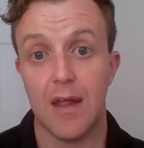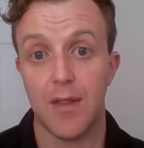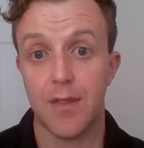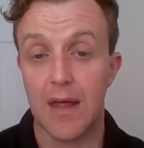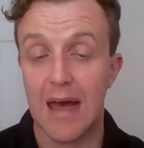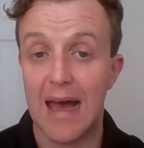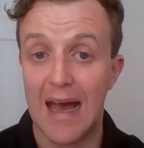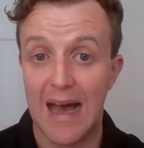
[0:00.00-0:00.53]

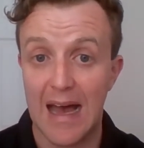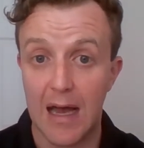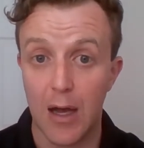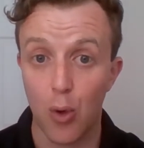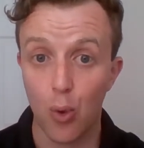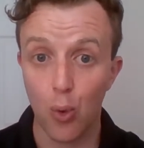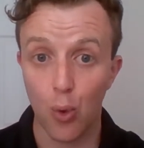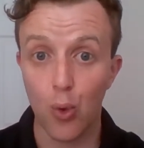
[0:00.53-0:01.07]
that our
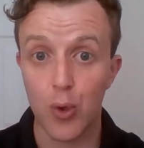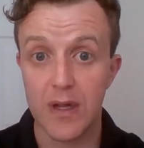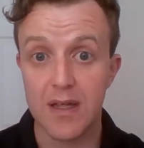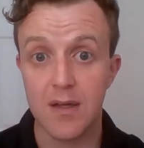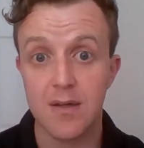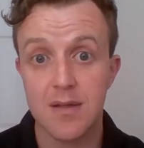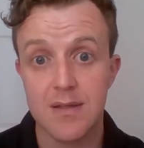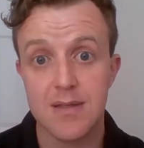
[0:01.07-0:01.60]

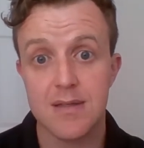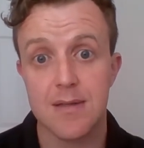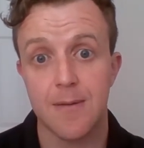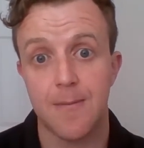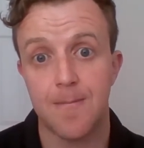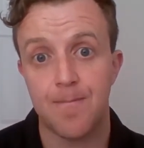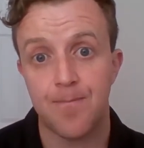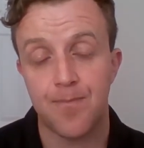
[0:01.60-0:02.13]
audience
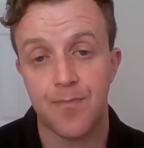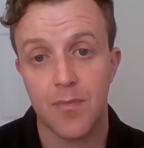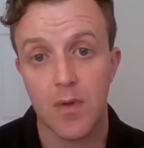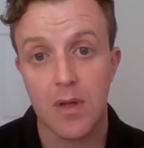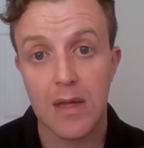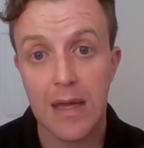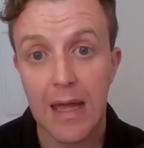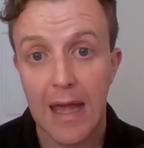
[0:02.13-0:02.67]

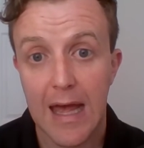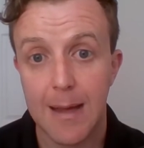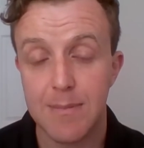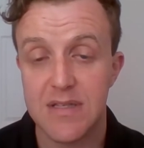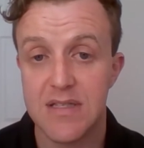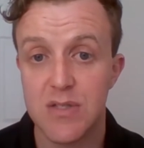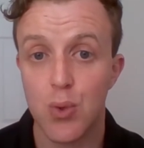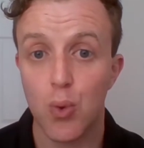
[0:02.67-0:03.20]

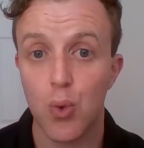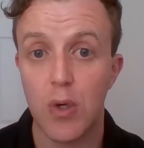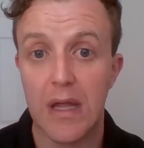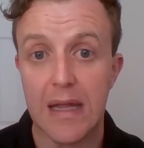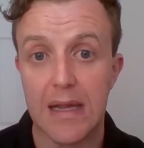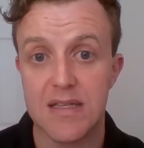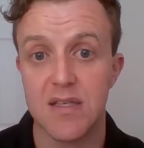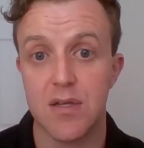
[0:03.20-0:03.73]
kept
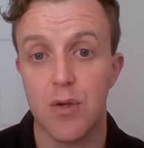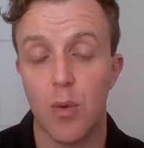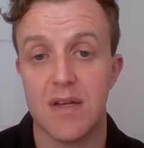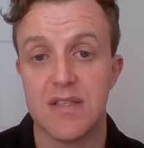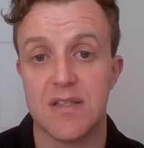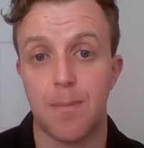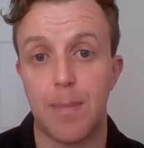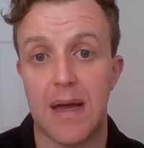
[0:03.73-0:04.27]
talking to
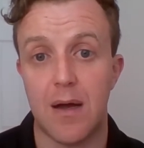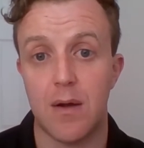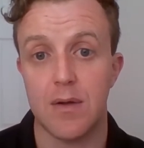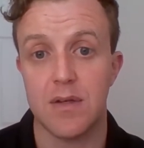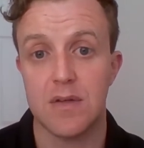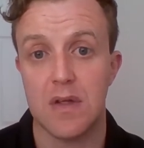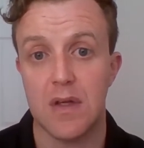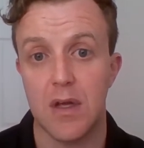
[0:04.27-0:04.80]
us
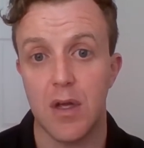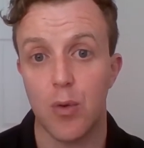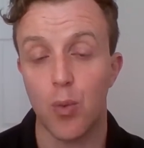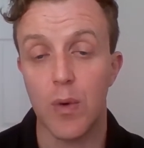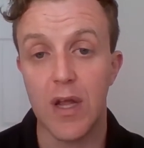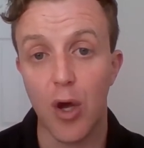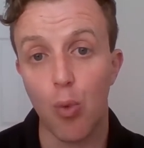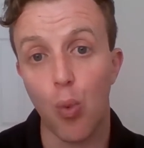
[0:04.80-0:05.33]
about.
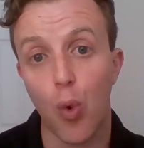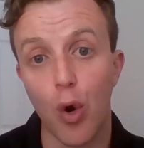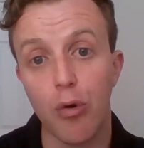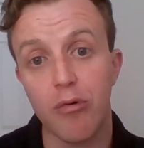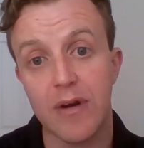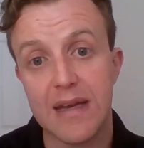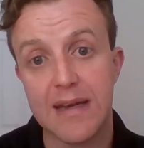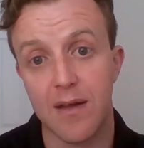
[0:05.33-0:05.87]
We are
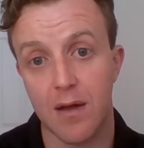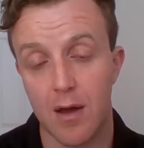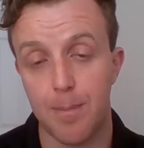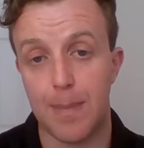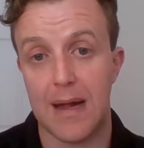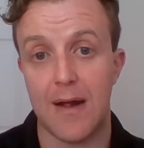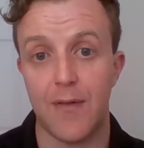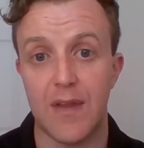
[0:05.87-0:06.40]
worried
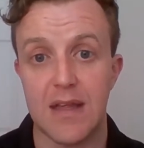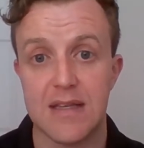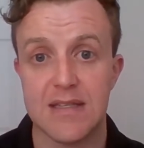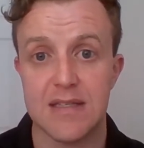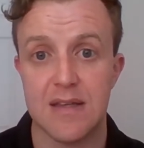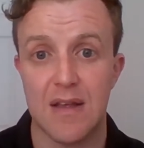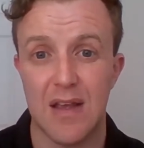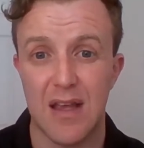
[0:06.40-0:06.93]
about
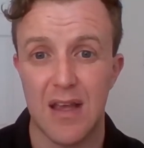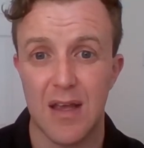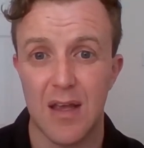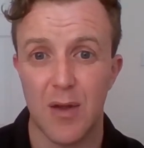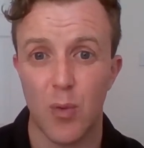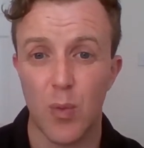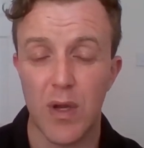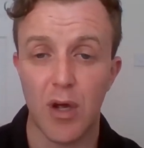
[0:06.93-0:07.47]
this.
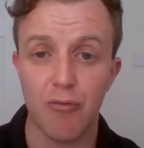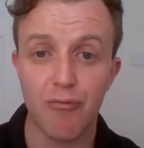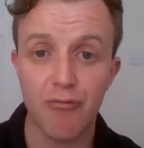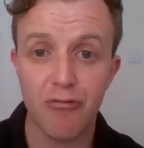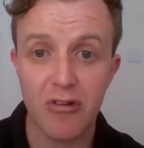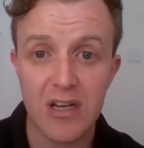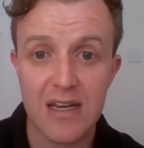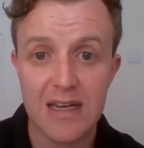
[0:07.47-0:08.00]
We are
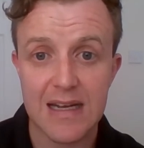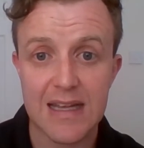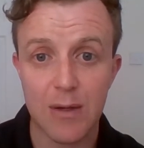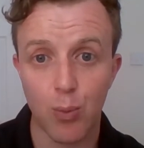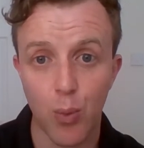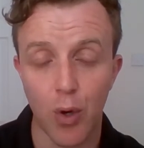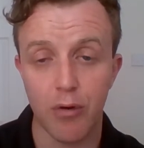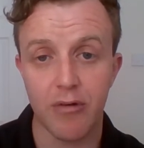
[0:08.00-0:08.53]
really
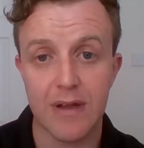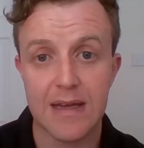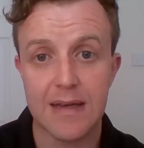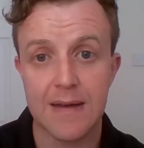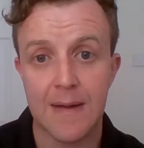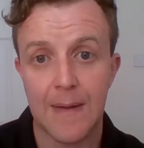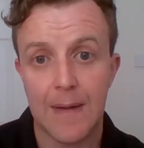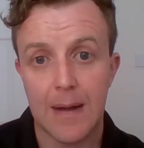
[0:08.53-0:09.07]

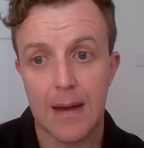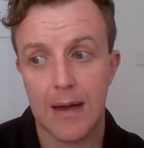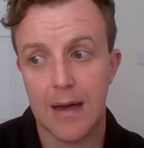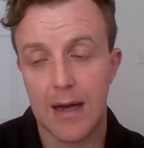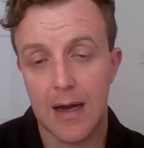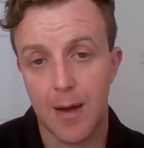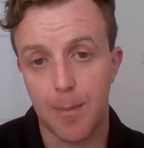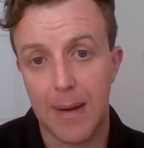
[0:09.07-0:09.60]
worried
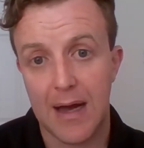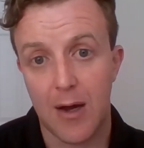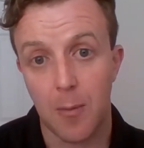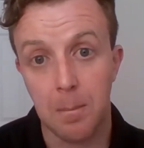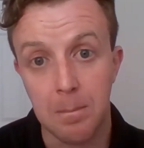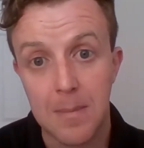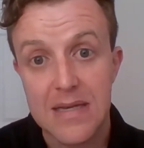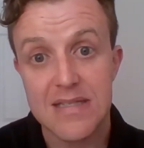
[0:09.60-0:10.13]
about
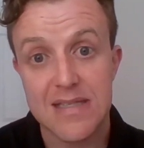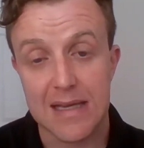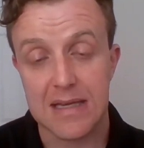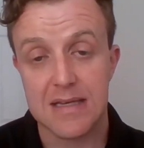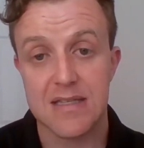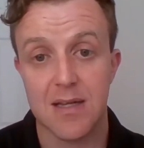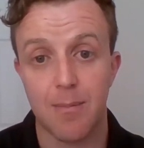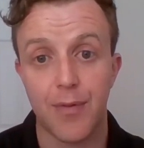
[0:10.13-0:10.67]
missing
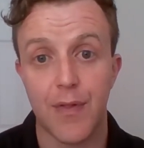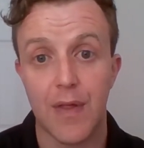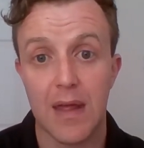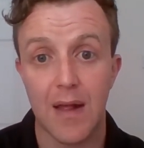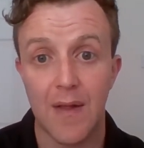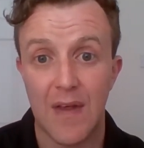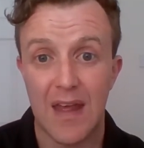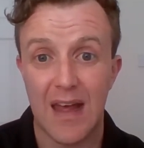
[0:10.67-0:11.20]

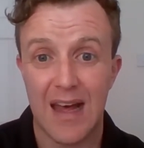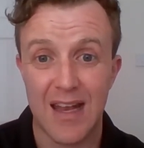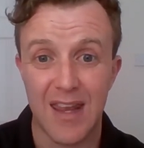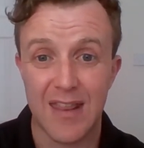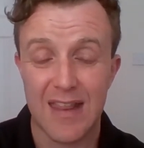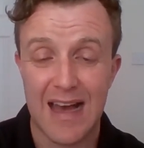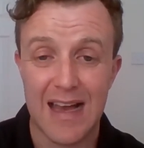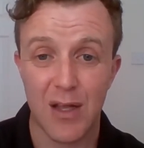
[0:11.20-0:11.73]
something and
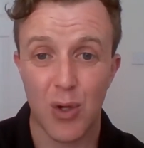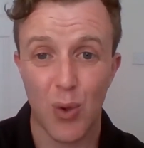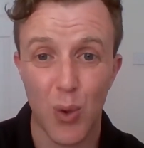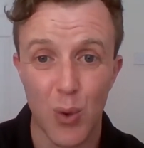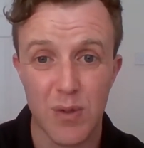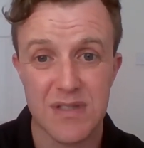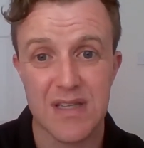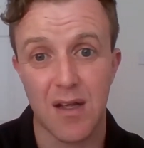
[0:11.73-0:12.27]
that
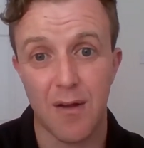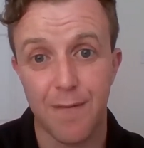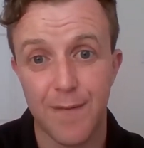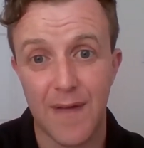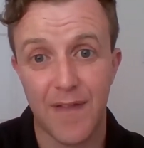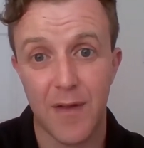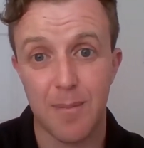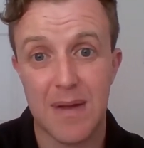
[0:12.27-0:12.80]
causing a
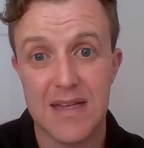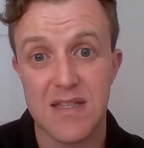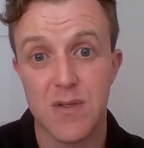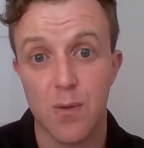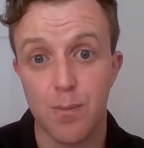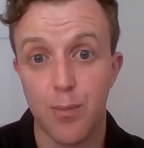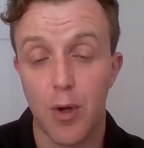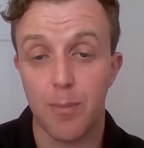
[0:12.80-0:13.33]

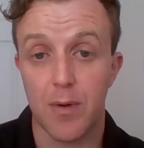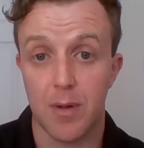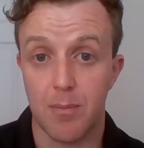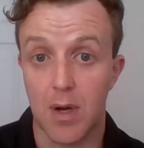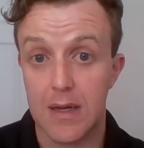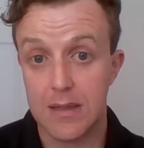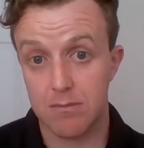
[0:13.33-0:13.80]
fundamental problem,